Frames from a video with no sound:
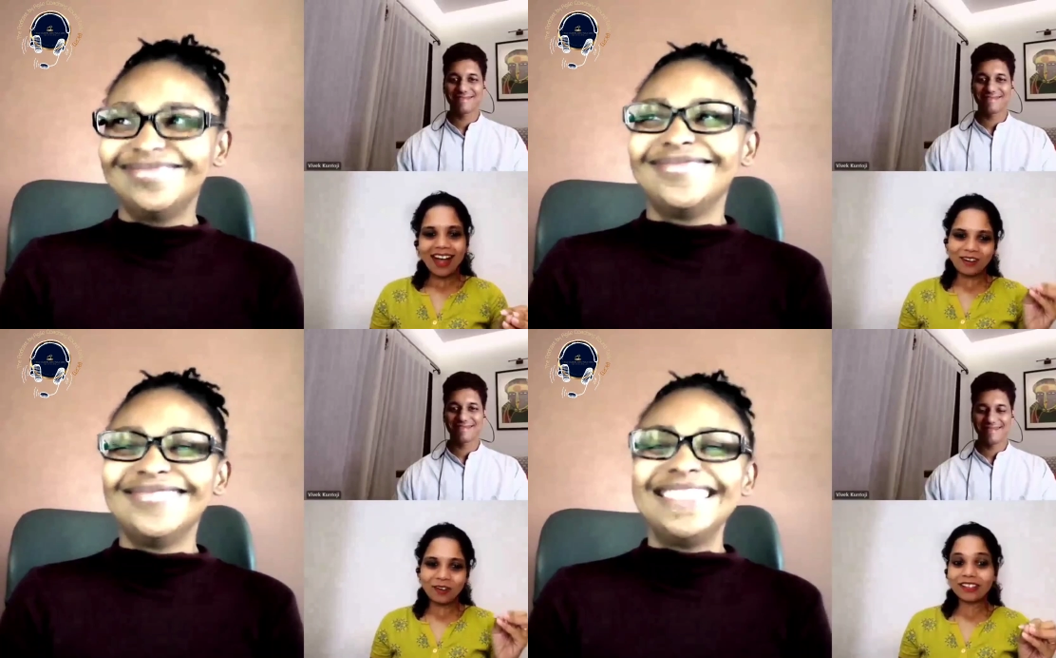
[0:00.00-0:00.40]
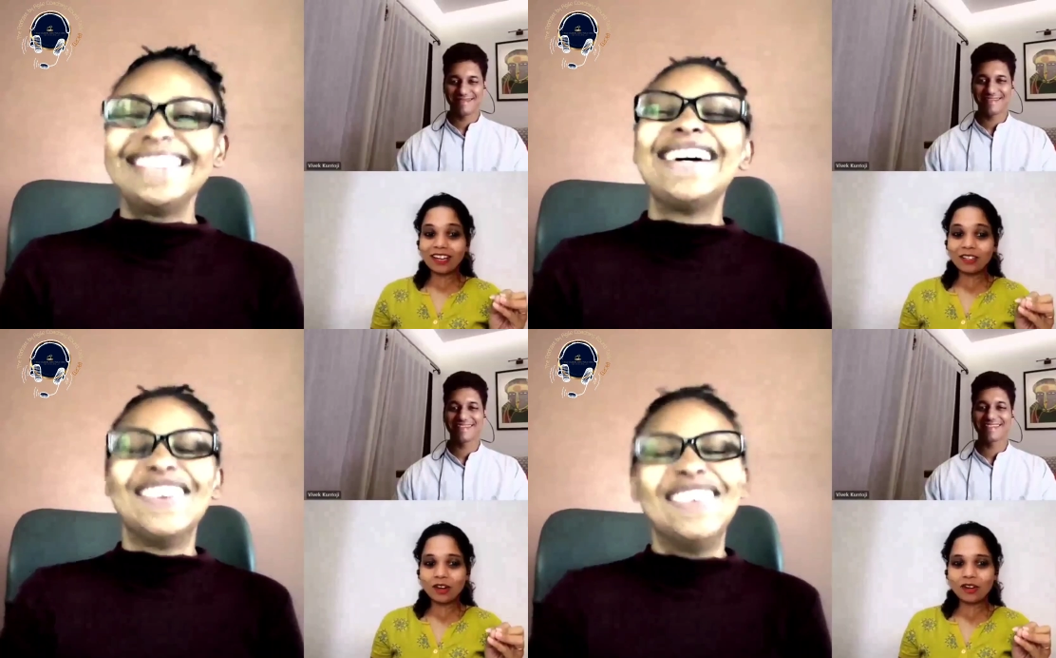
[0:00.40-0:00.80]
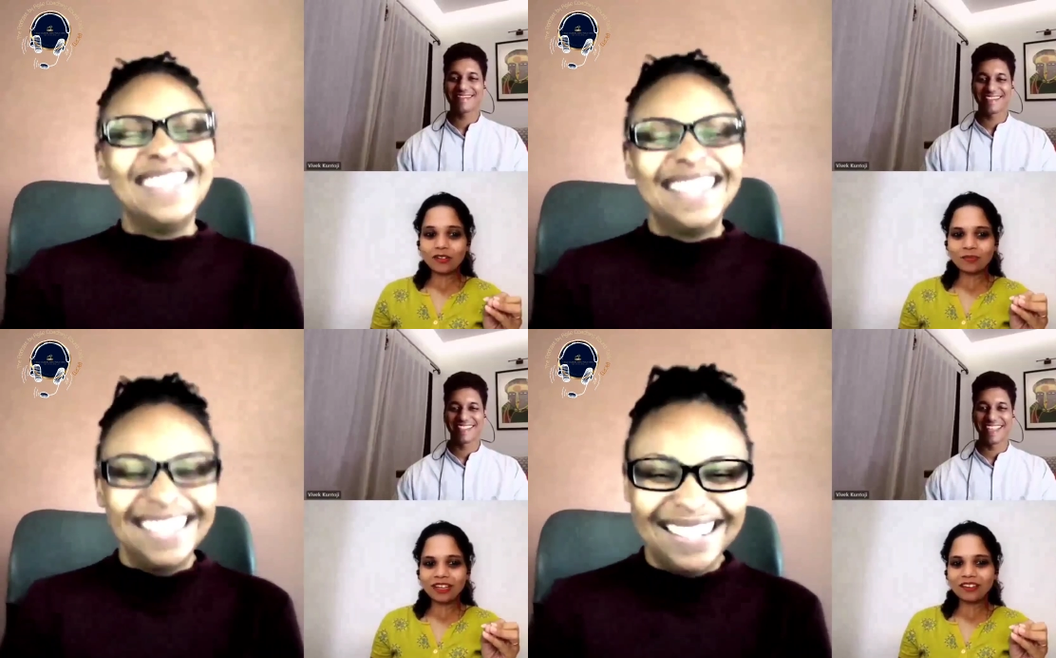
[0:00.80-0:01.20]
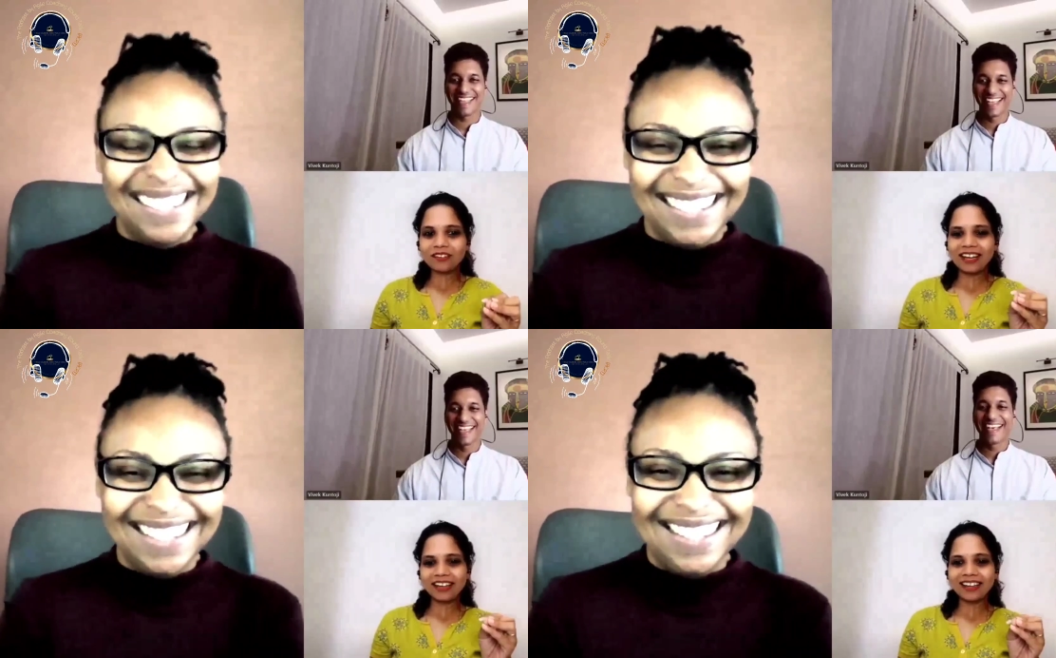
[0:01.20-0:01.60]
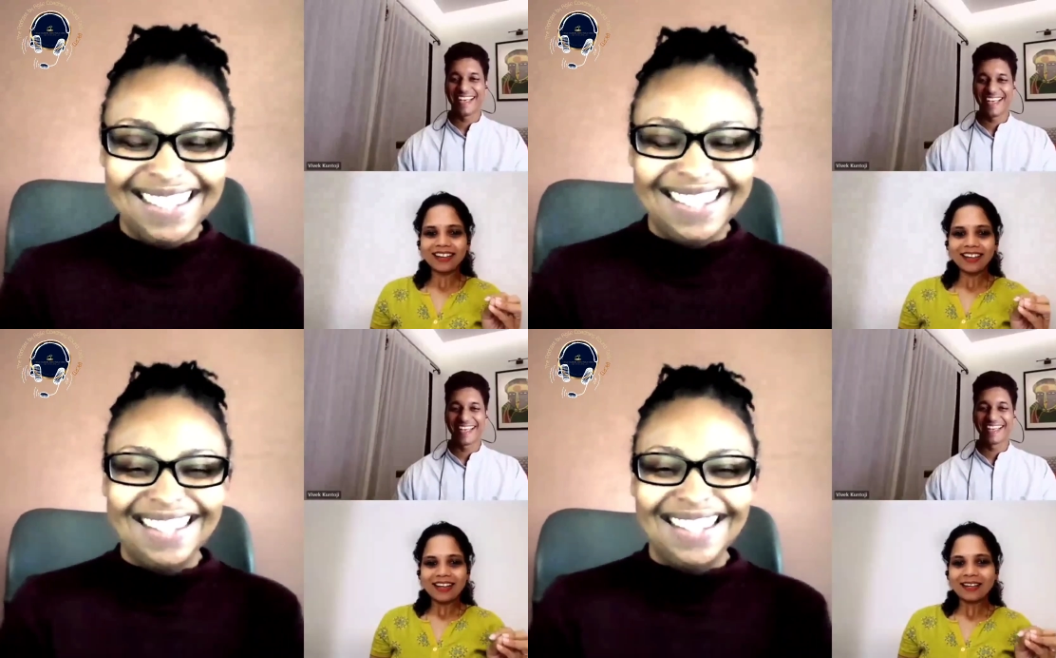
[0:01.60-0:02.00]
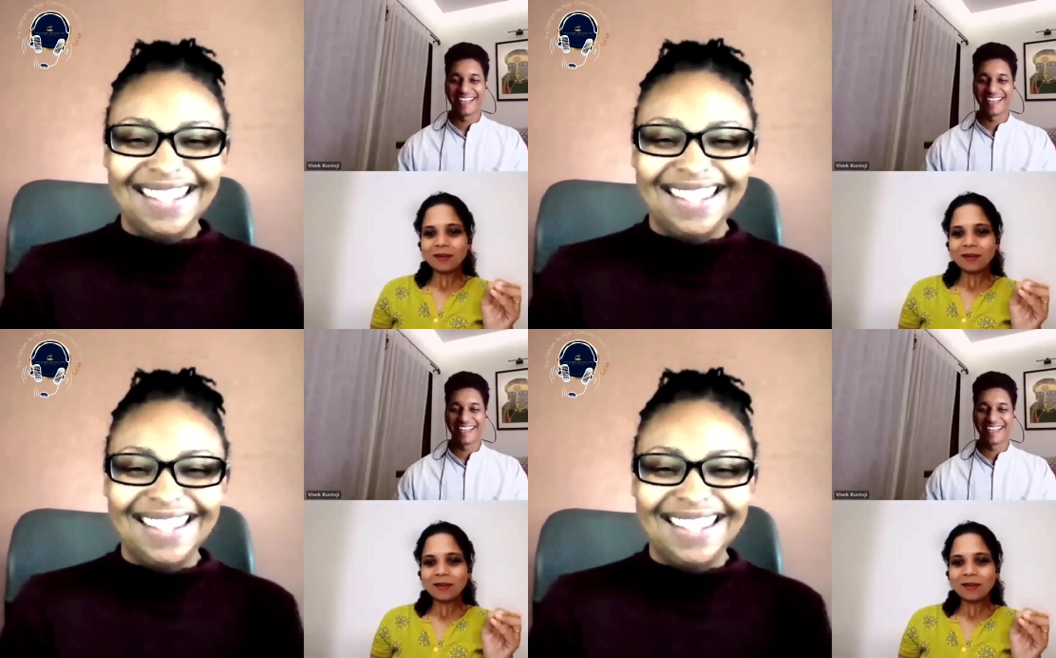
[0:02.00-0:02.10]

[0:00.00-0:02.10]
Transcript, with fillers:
Speaker 1: I know that you're being very